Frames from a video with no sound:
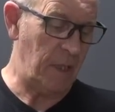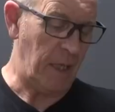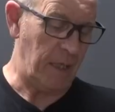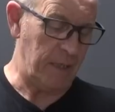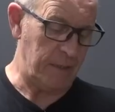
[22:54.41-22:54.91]

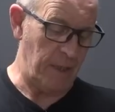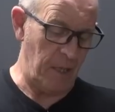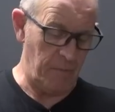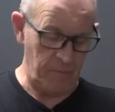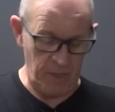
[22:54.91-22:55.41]
And
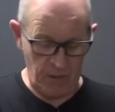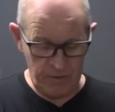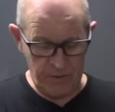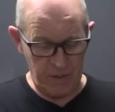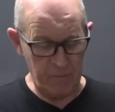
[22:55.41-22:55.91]
the only
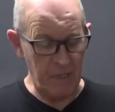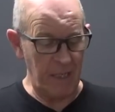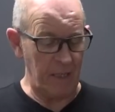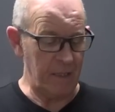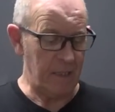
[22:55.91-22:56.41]
thing
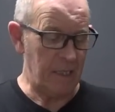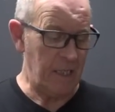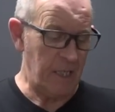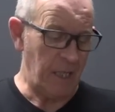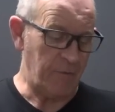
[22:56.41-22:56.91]
being,
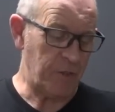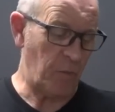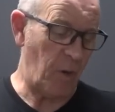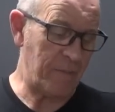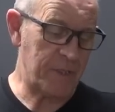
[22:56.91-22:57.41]
if she
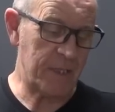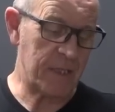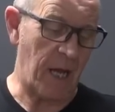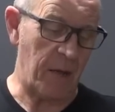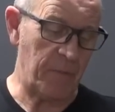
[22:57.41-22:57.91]
webs this
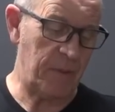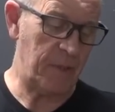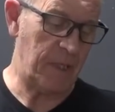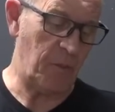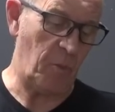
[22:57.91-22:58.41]
up,
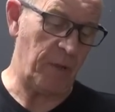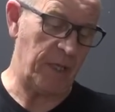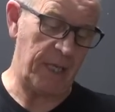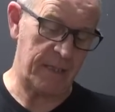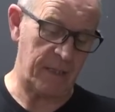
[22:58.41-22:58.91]
it will be a
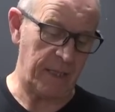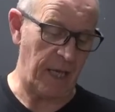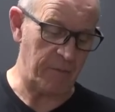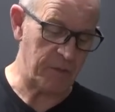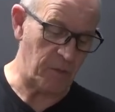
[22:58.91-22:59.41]
guessing
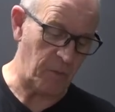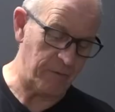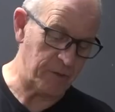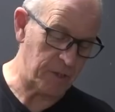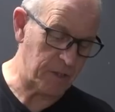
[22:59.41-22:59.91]
game as to
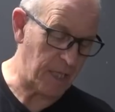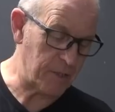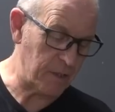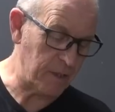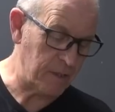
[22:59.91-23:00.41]
whether she's
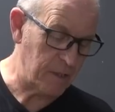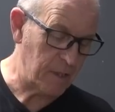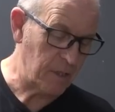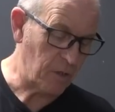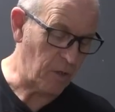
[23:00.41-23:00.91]
actually
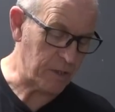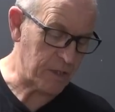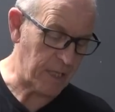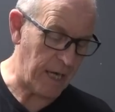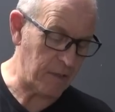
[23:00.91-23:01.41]
got a
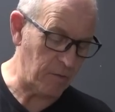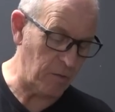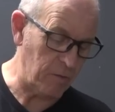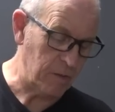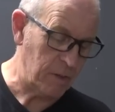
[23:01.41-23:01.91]
sac
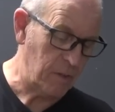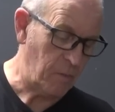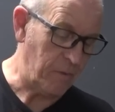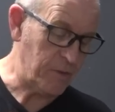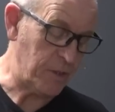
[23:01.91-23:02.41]
or
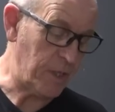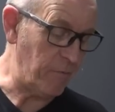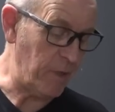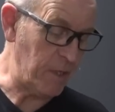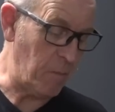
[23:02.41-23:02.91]
whether she's getting
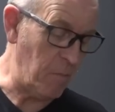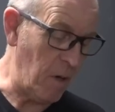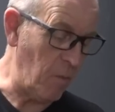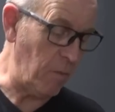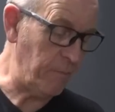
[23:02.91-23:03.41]
ready to
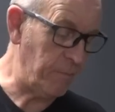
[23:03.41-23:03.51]
molt.